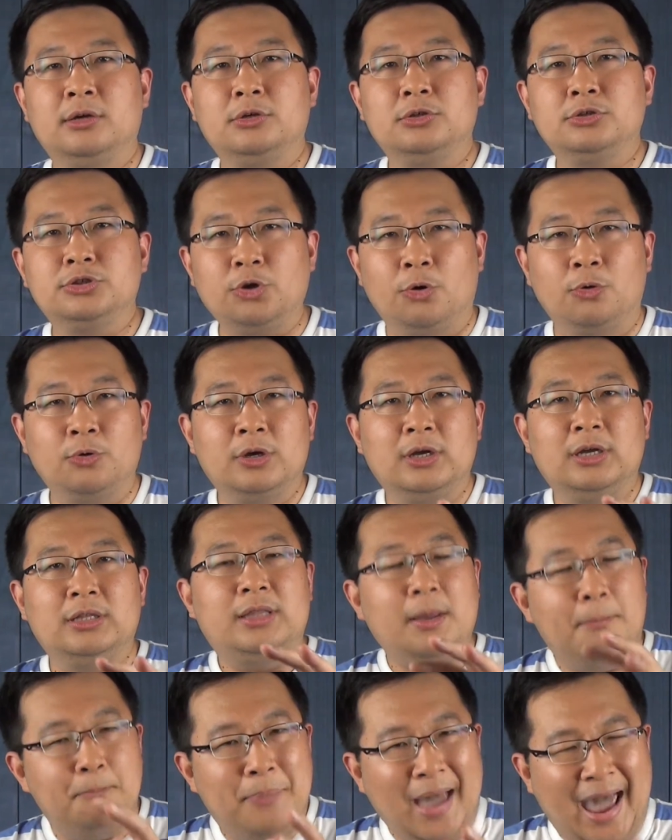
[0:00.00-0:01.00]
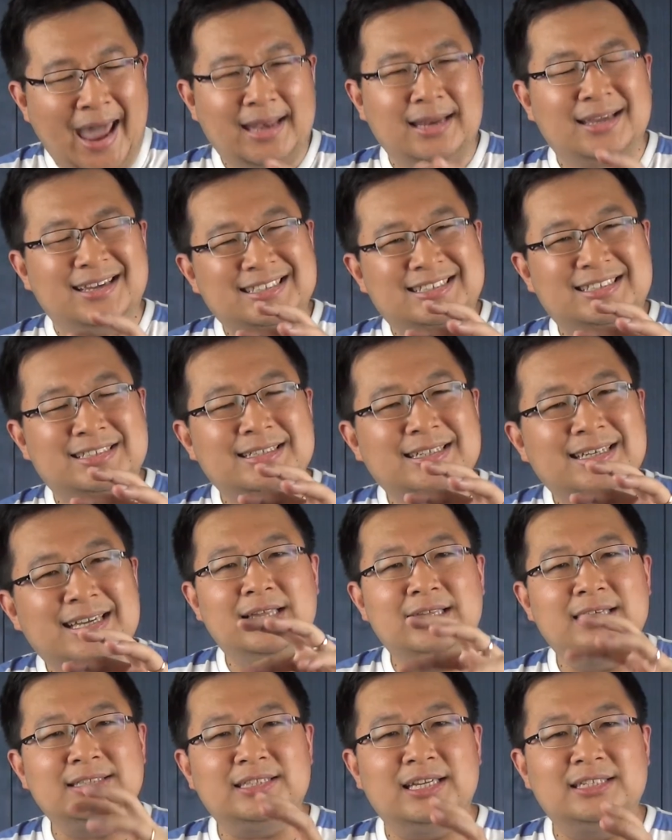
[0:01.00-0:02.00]
So the bat is,
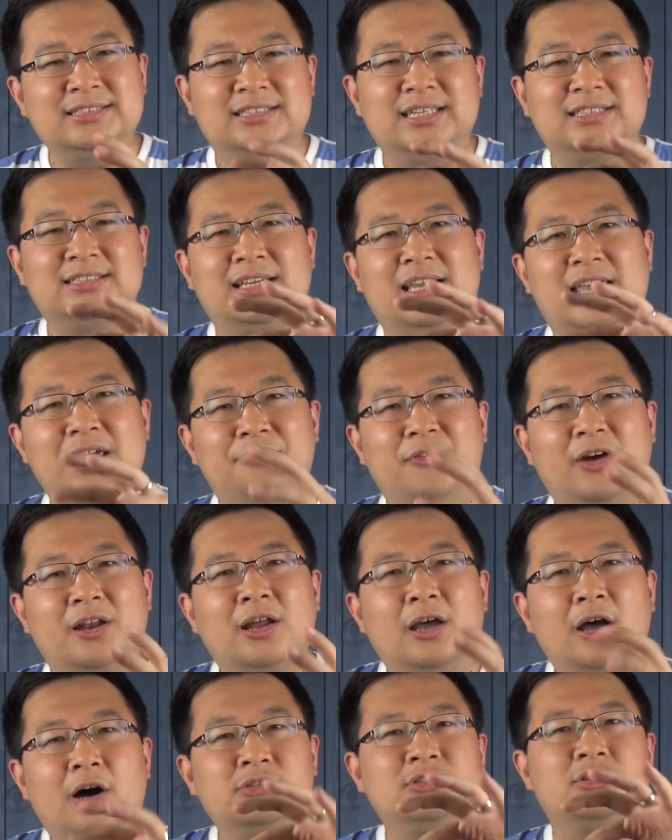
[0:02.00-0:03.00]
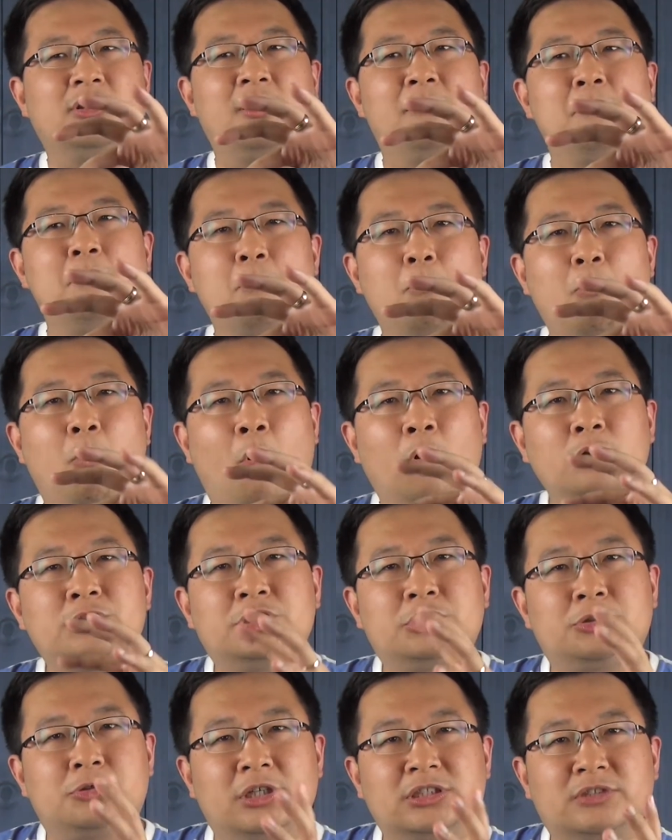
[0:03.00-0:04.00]
in this instance, given a sort of
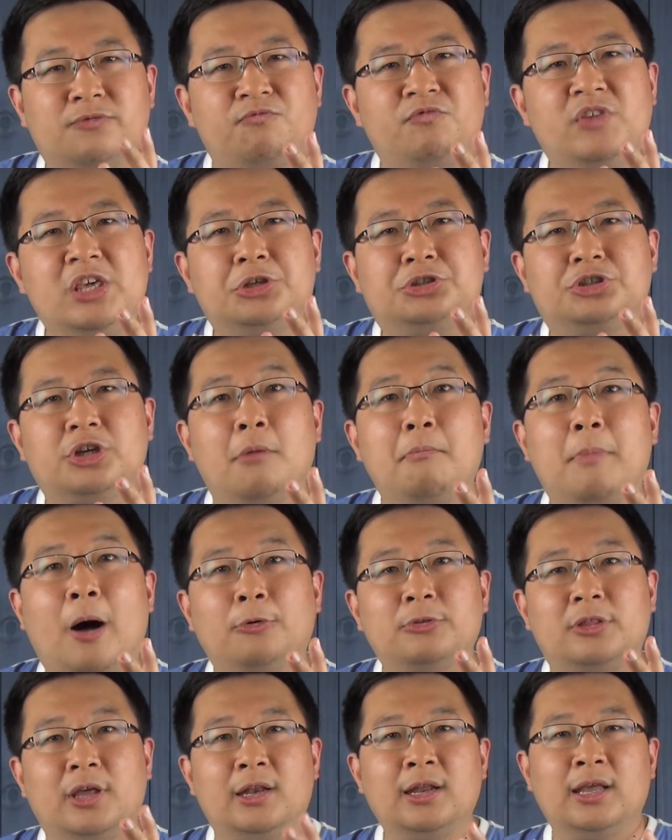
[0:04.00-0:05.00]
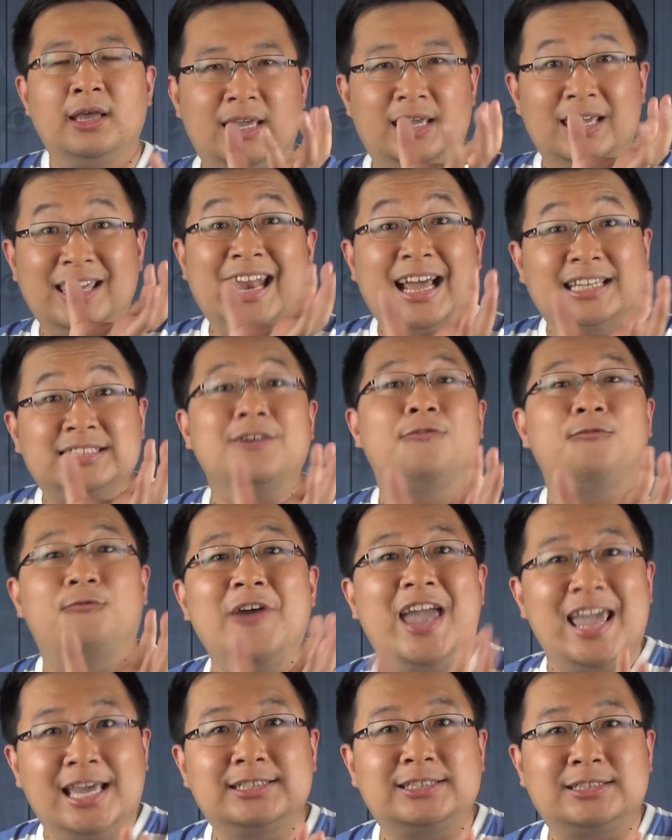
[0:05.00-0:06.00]
monstrous feature about it. It has a
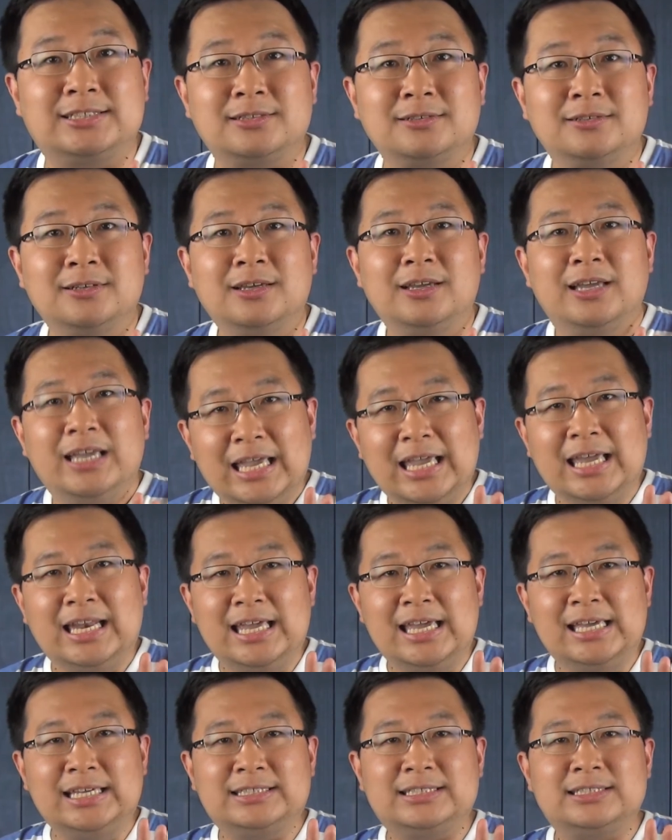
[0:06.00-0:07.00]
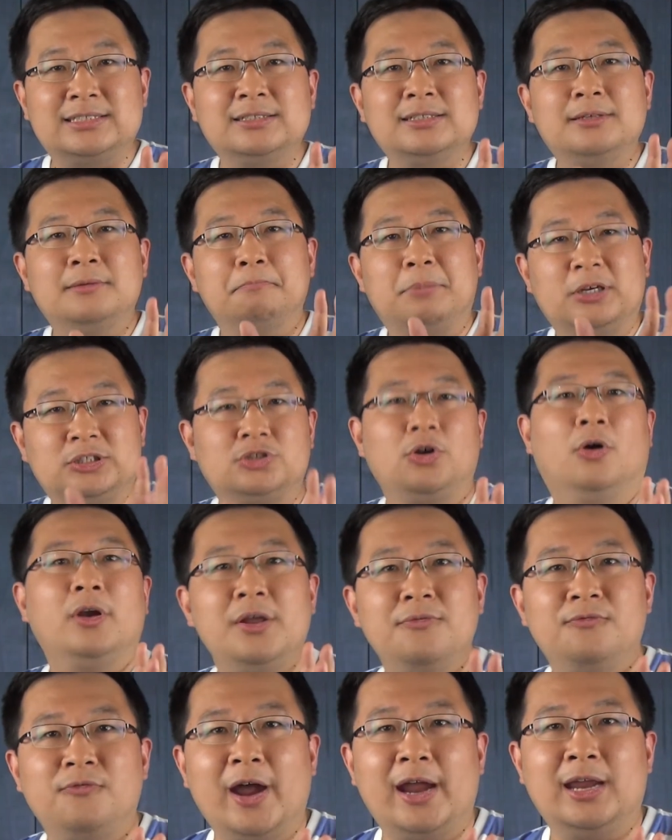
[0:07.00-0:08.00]
face. It is
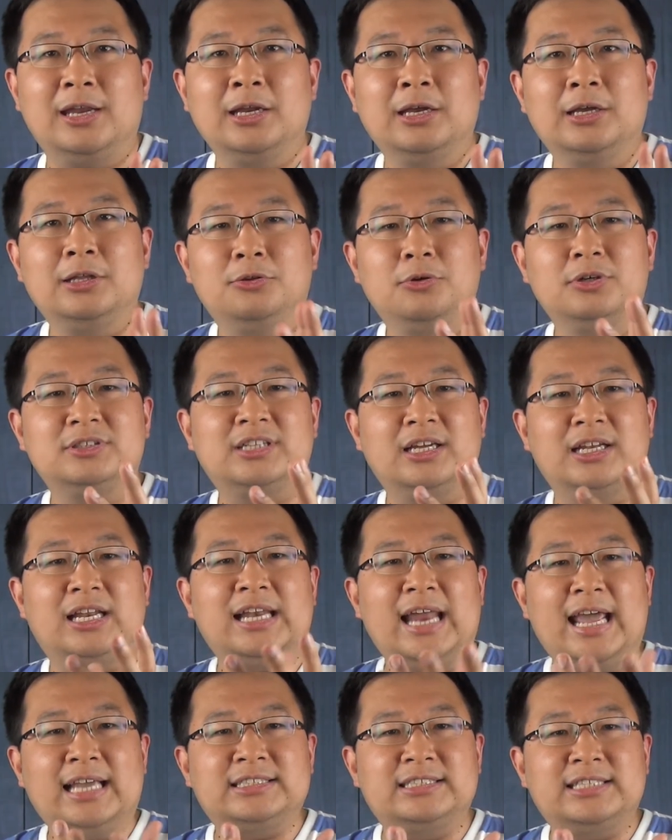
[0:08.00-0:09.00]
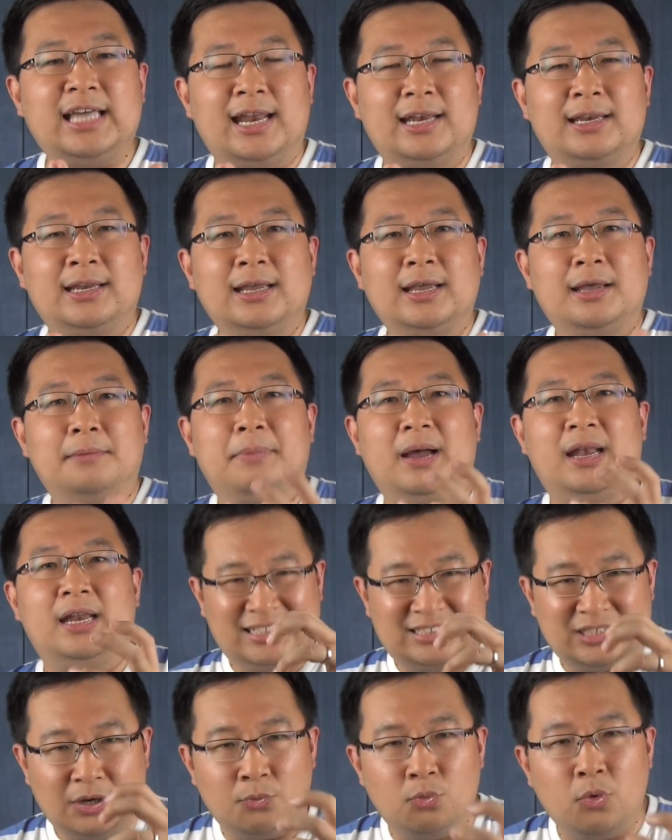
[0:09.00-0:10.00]
personified to a certain extent, but
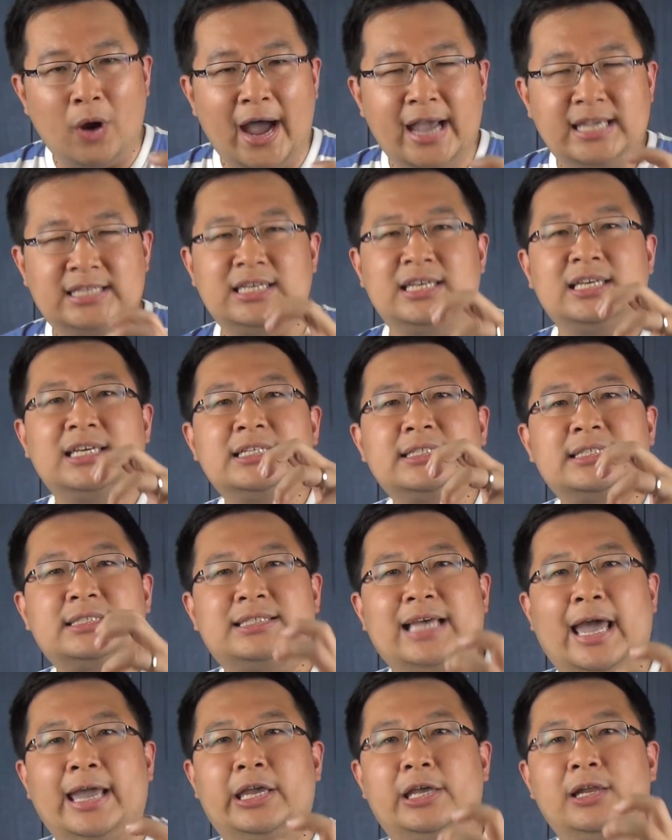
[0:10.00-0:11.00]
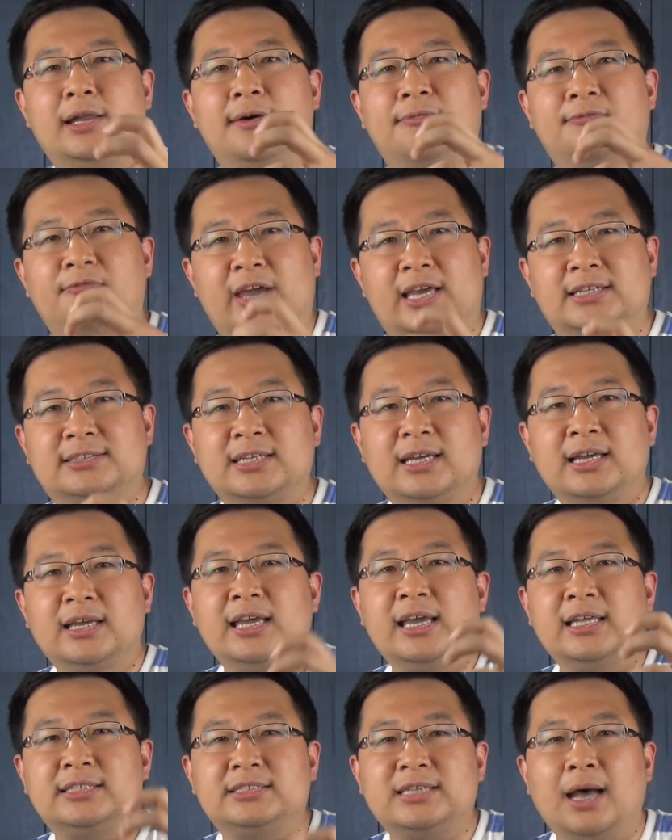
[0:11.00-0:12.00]
it's a rising secular face.
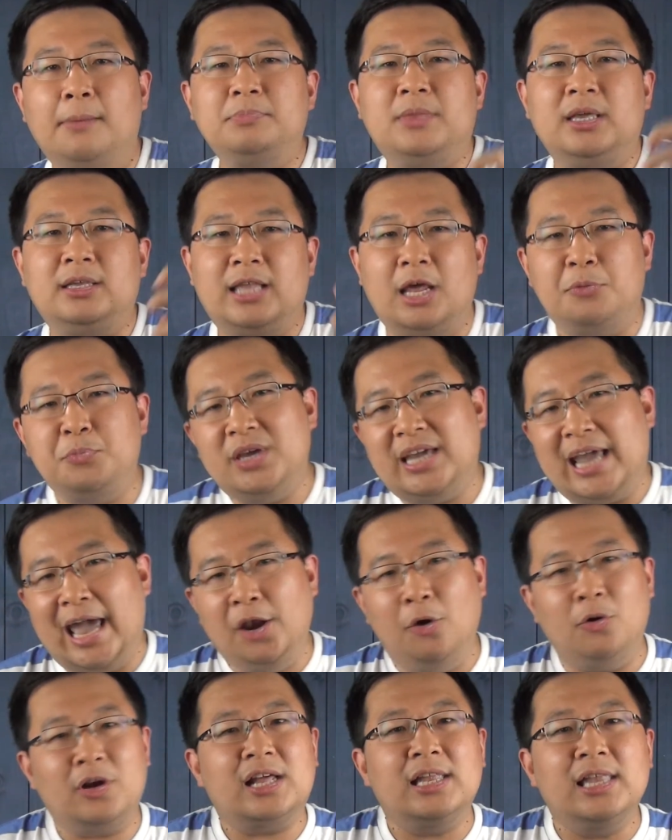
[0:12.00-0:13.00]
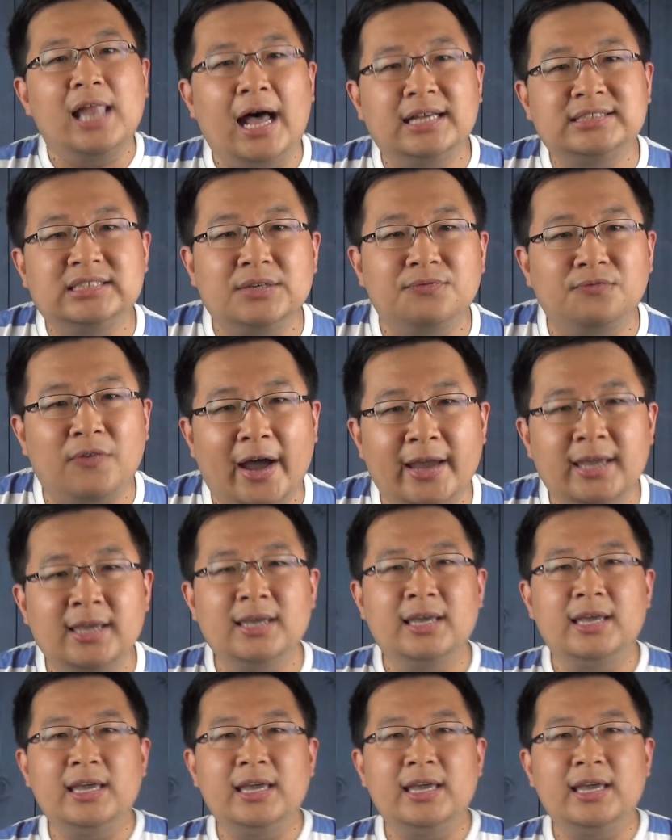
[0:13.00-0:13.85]
It's something that we cannot classify.